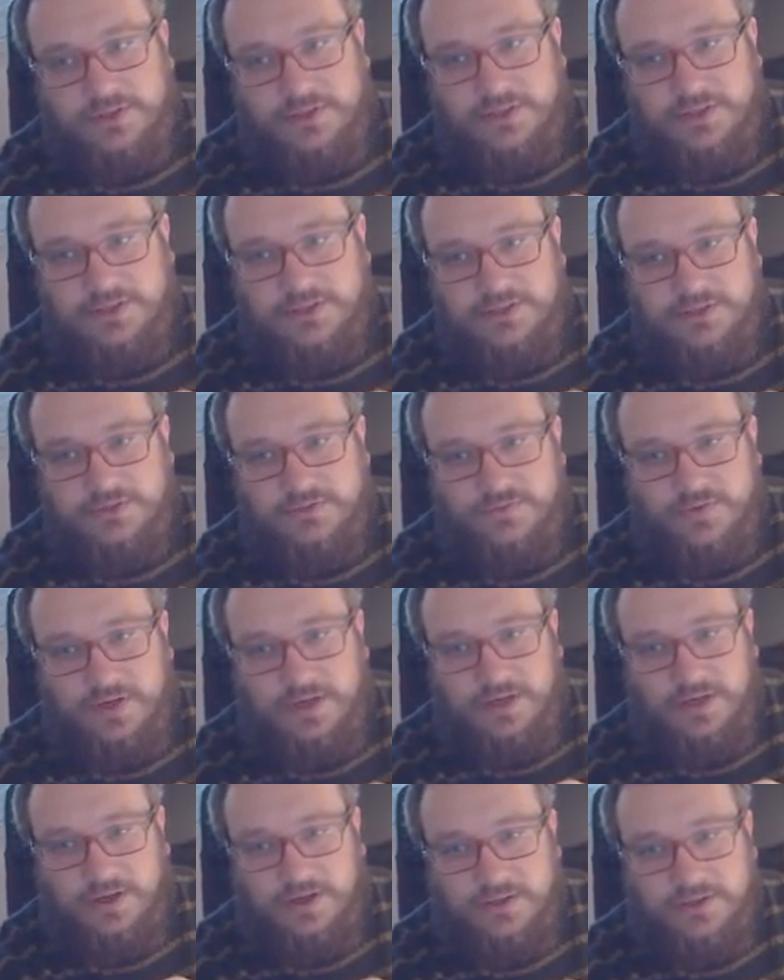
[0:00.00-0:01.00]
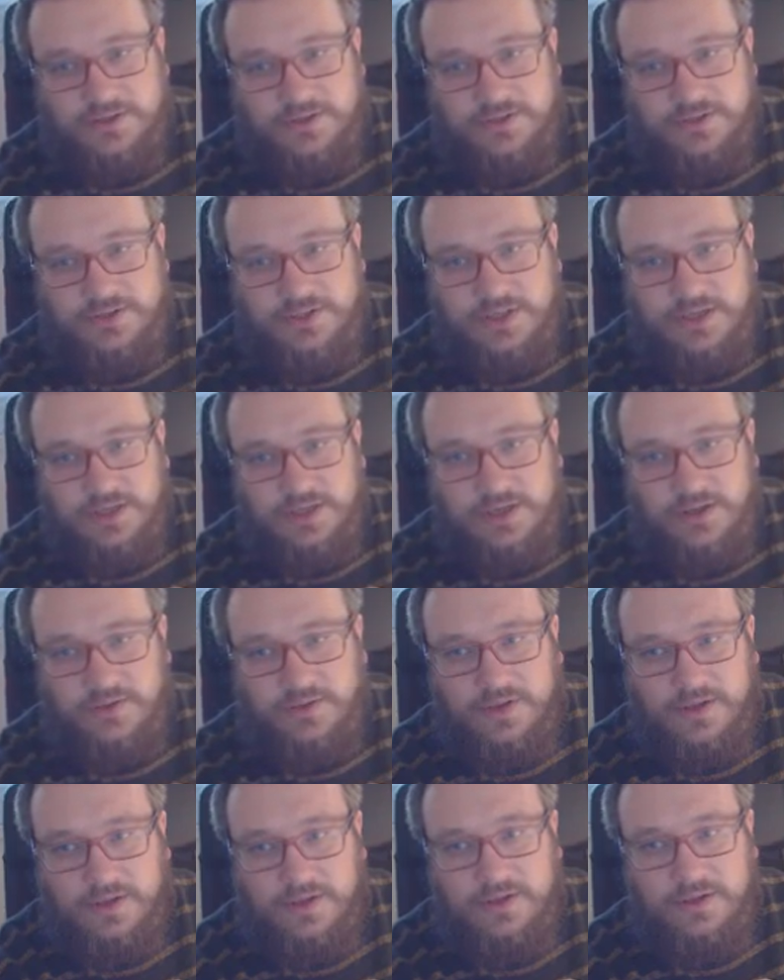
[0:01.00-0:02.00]
this is really hard to see, I
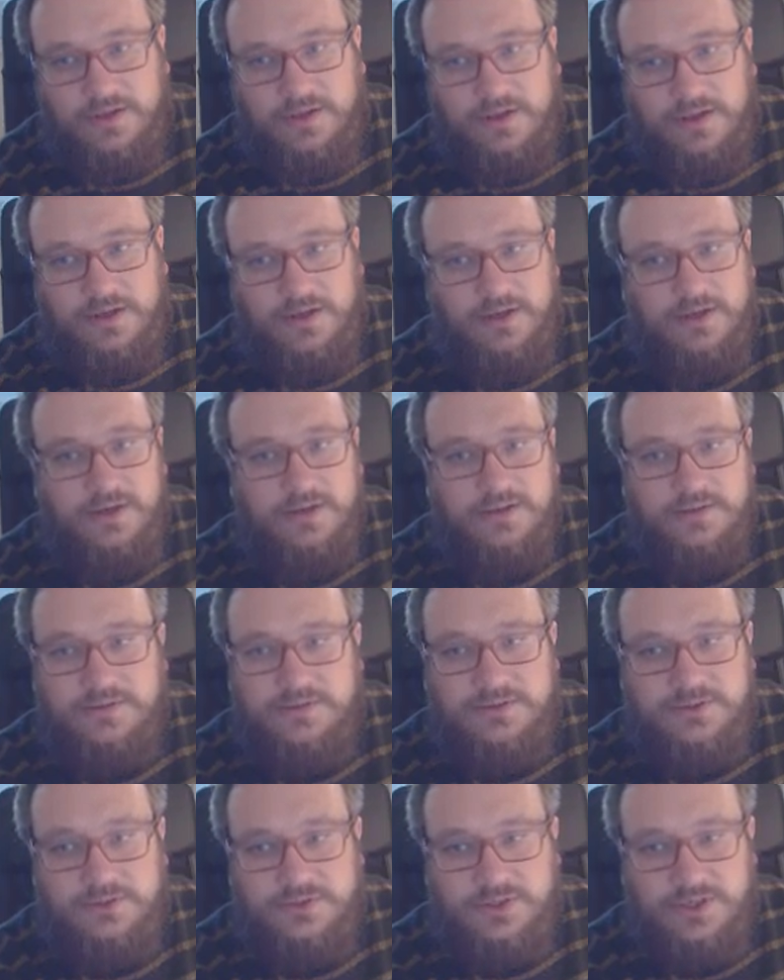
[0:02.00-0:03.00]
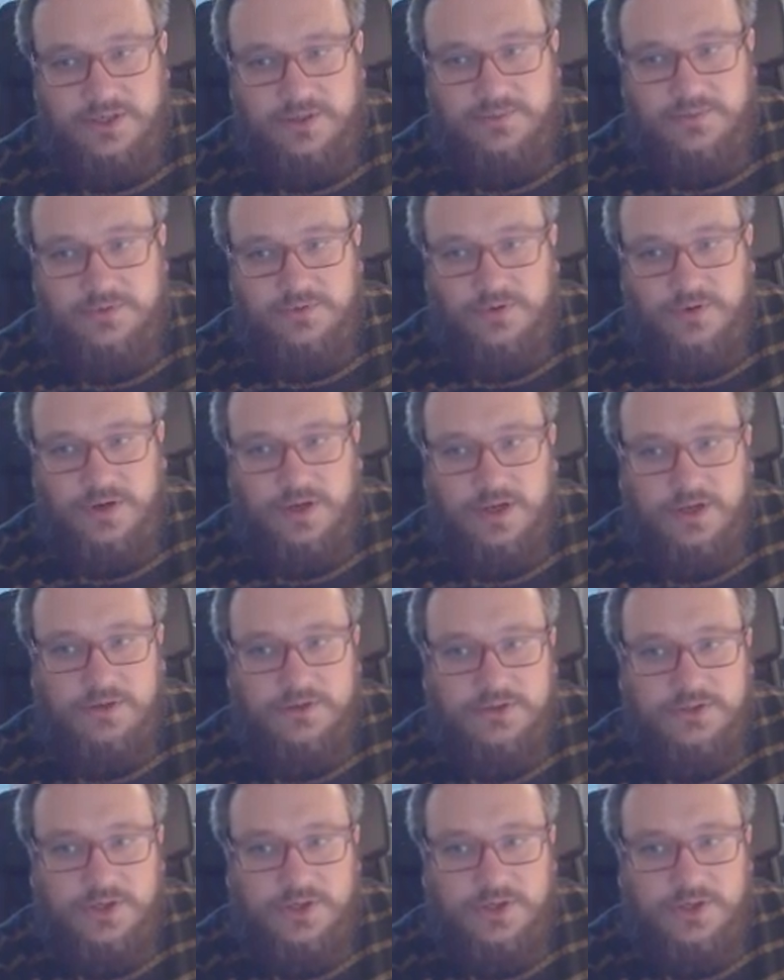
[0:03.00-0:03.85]
think, and it'll just keep scrolling out.